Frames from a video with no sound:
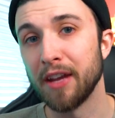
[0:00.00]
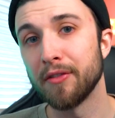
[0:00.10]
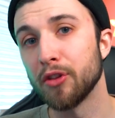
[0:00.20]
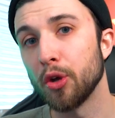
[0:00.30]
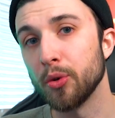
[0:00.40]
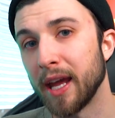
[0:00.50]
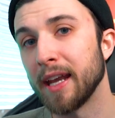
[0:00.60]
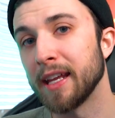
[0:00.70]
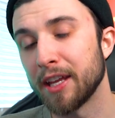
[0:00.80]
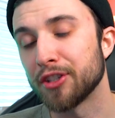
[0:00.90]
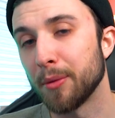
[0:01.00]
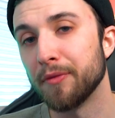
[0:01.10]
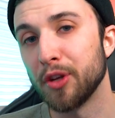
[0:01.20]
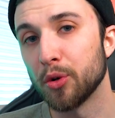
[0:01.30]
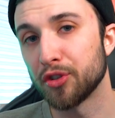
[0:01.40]
Even though you can get
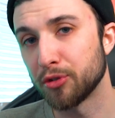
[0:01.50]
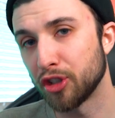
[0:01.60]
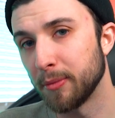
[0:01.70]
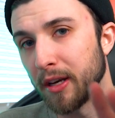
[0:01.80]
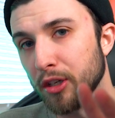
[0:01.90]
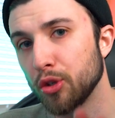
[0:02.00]
some viewers from streaming on